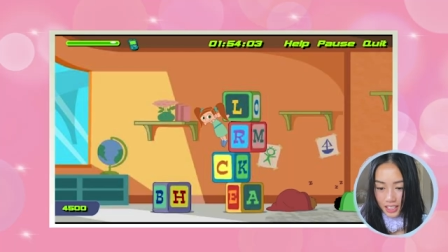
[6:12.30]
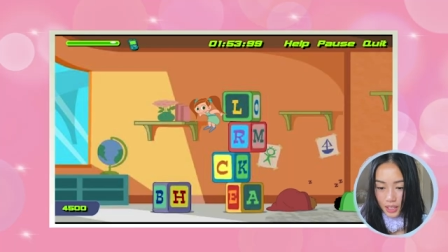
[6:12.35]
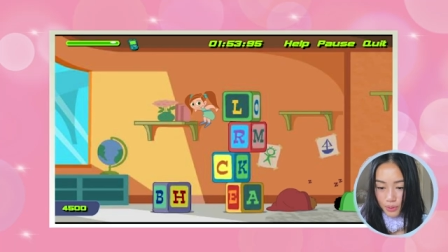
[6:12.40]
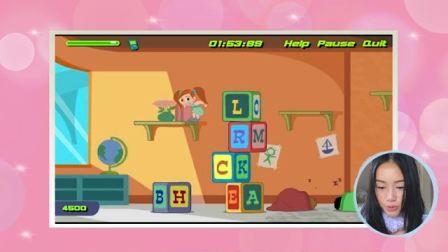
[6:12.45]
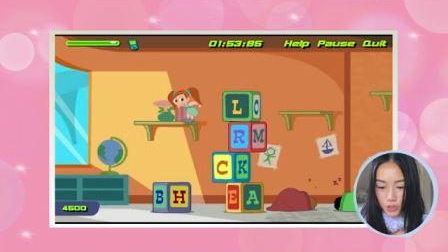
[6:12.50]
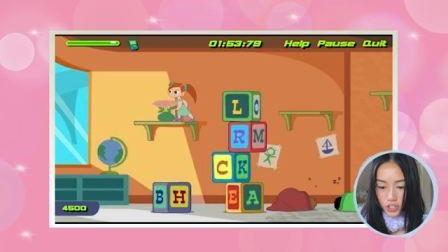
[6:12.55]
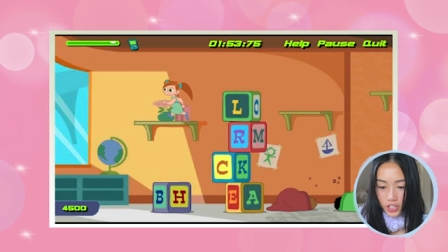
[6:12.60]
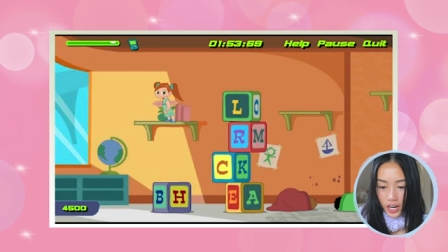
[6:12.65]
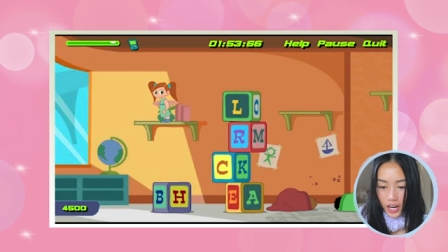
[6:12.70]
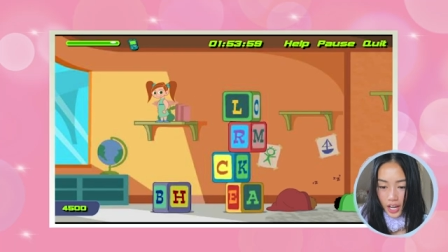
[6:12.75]
Keep
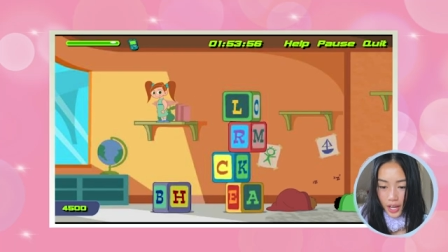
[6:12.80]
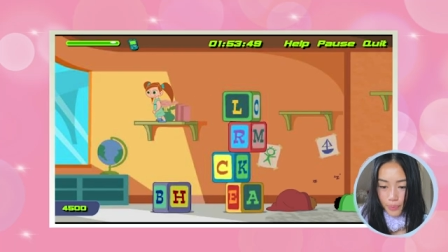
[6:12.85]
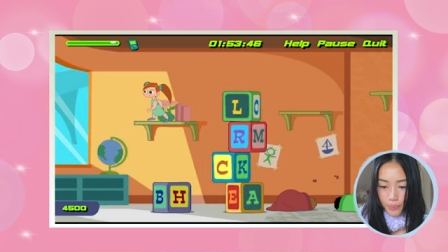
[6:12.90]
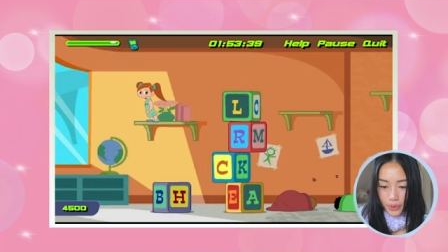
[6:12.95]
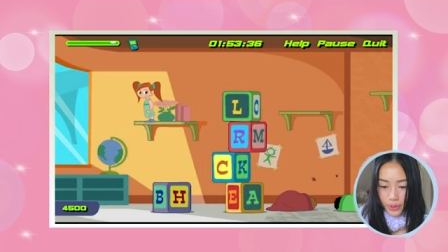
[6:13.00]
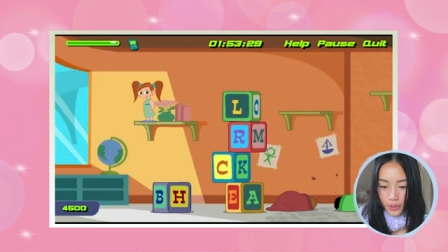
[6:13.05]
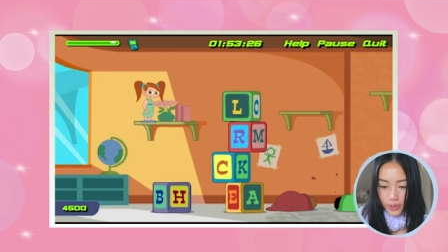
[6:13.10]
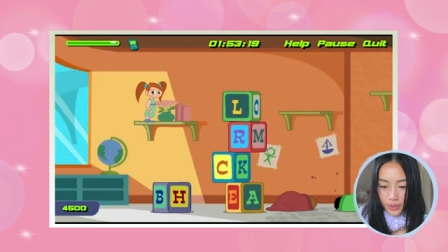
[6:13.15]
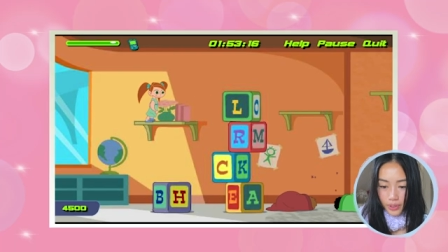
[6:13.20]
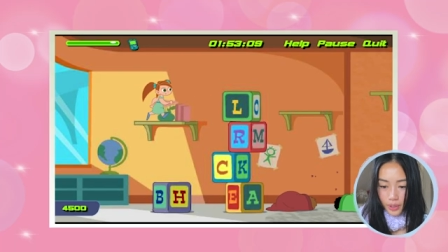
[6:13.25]
trying,
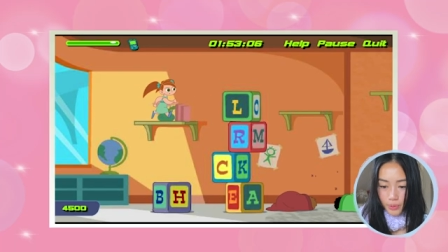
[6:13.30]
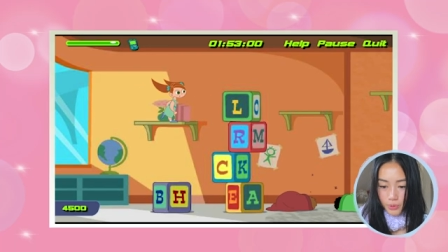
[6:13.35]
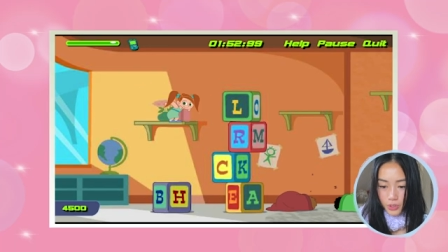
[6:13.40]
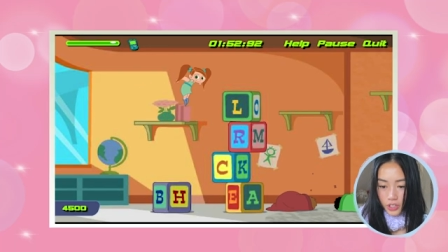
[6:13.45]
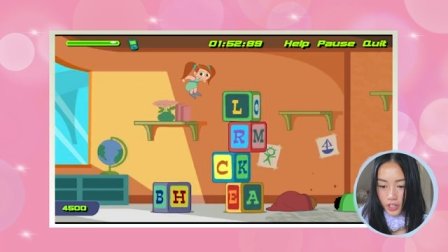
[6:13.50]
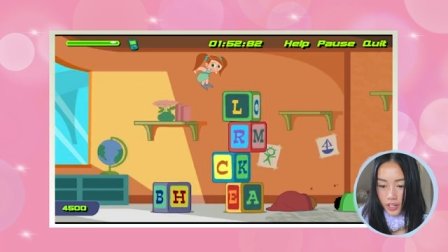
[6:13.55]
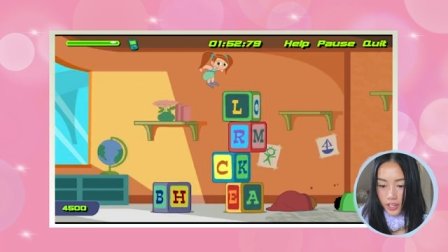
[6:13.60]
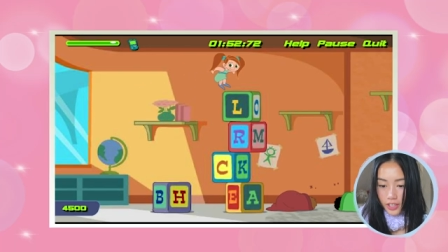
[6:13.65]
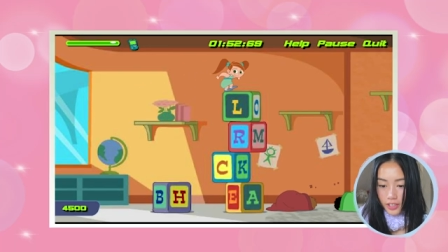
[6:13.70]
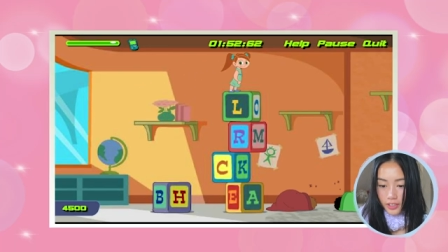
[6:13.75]
Pearl, keep
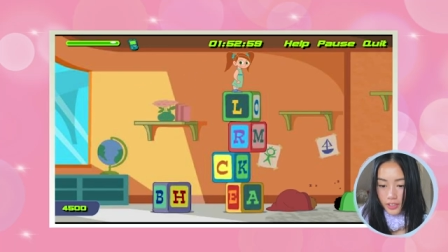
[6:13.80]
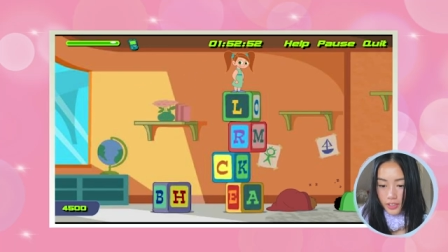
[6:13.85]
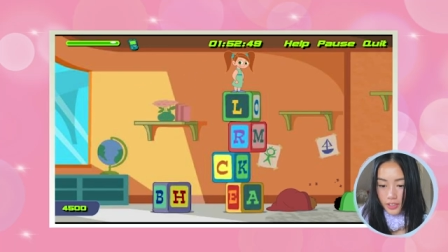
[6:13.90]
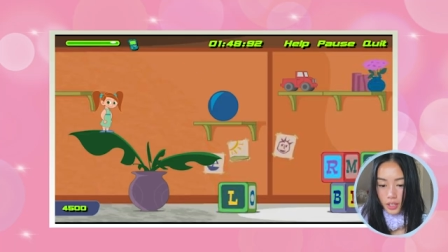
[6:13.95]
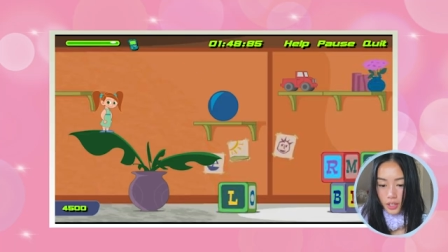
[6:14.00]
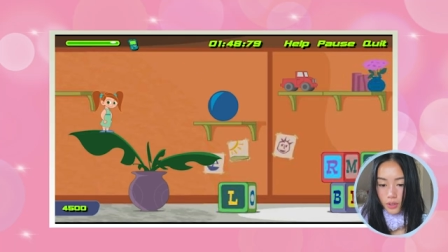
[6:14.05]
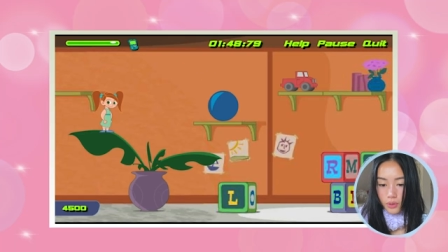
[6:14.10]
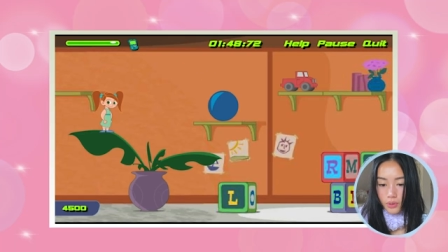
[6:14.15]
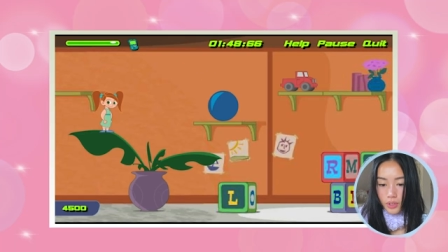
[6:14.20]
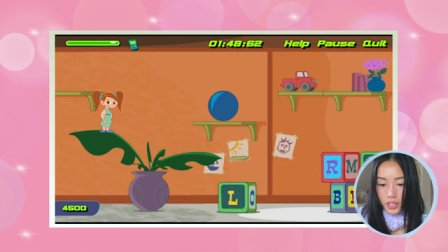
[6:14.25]
trying.
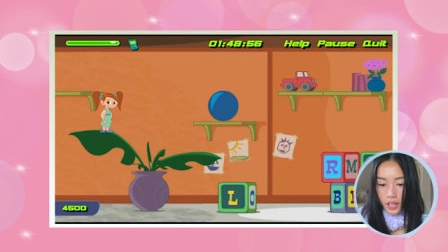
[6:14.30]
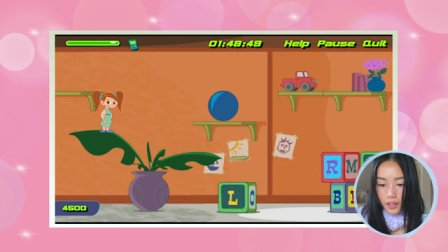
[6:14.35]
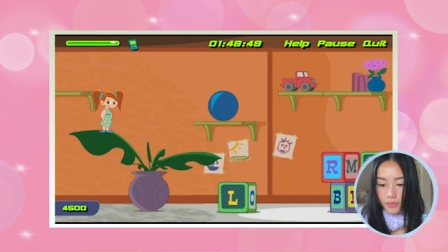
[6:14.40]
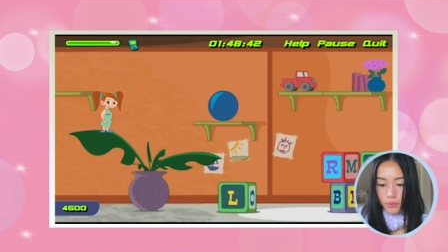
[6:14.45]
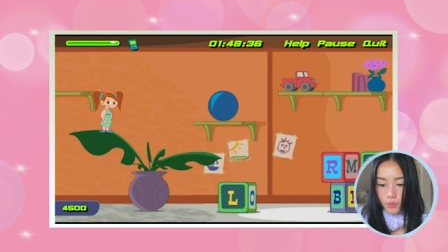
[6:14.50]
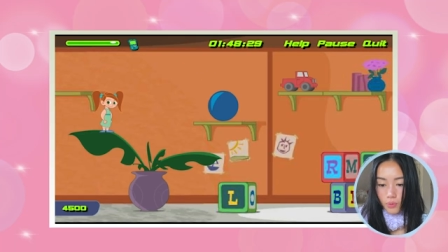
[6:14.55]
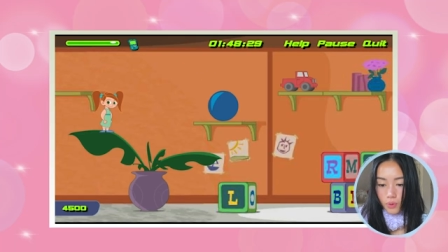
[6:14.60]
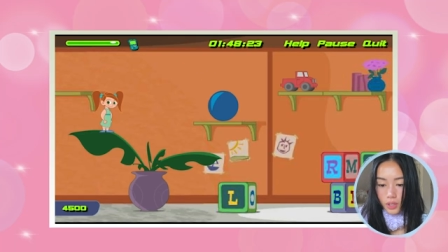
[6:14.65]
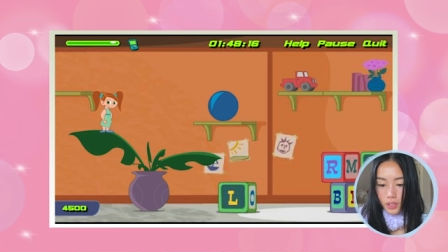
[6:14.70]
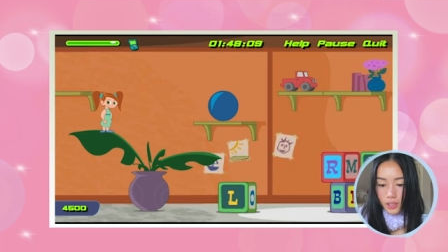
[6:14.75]
I only have
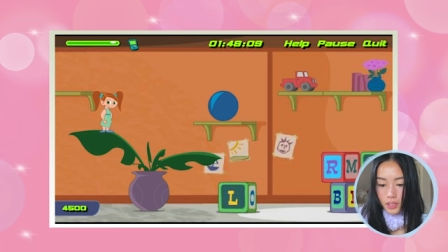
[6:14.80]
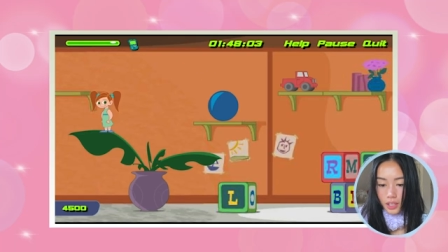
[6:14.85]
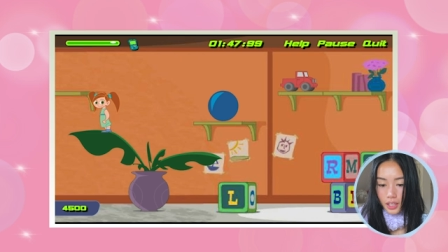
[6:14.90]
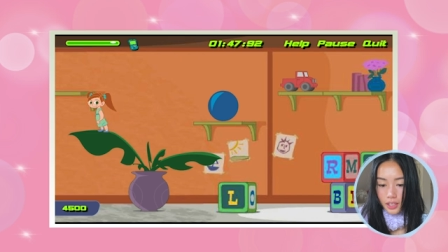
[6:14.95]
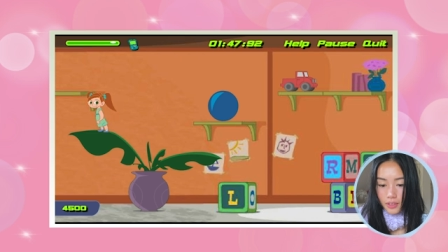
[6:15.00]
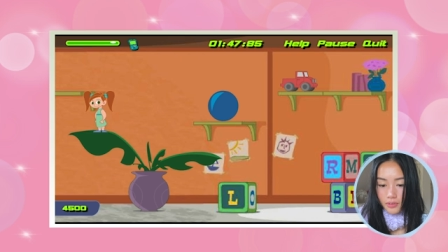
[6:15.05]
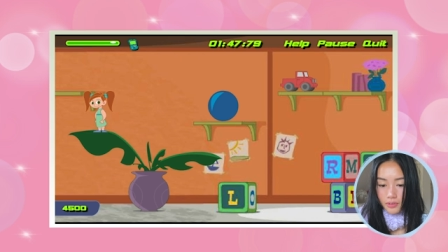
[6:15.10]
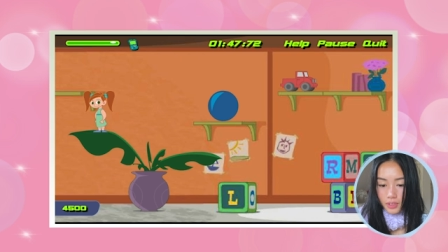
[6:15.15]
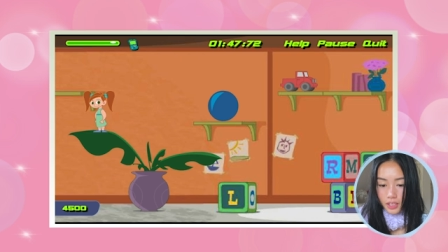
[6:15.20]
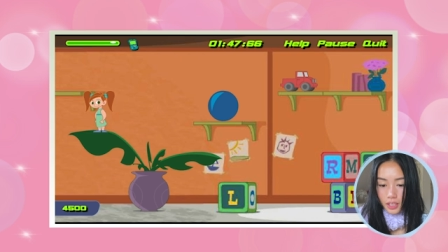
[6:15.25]
one
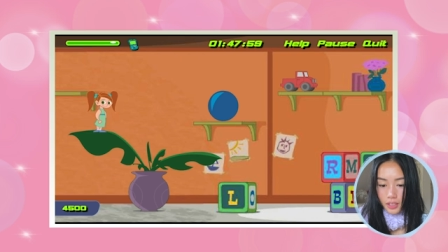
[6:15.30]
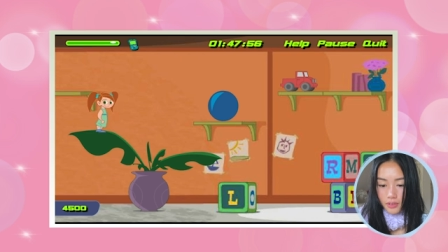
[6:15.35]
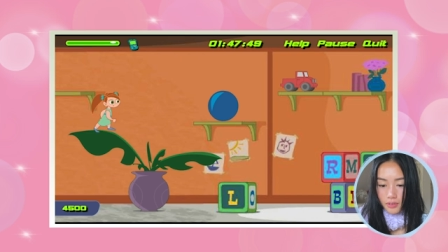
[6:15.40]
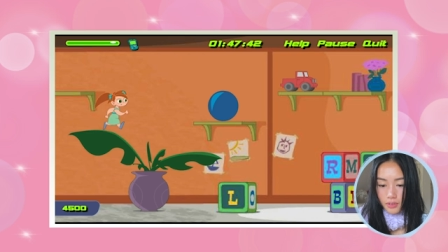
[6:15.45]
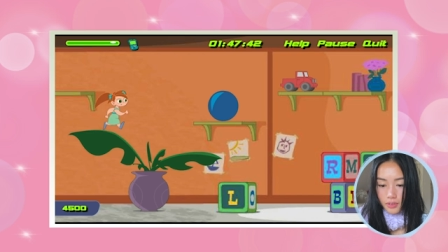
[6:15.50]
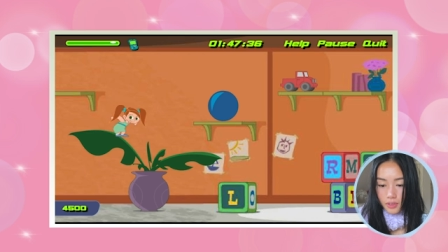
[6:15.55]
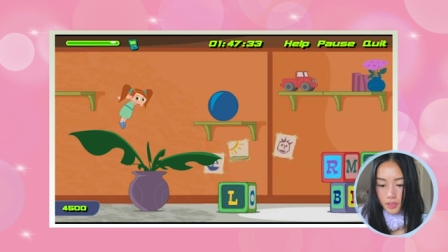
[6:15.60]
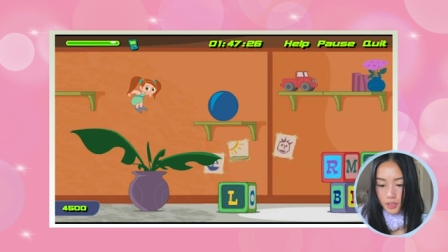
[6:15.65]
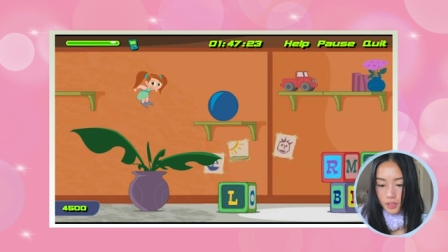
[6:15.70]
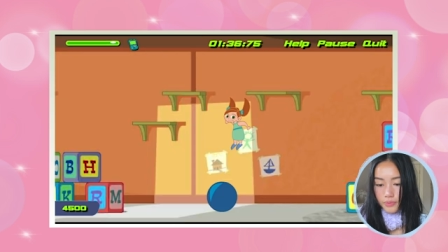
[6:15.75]
life
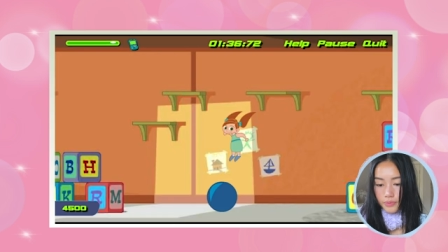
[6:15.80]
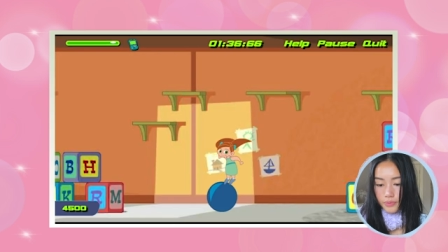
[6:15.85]
left.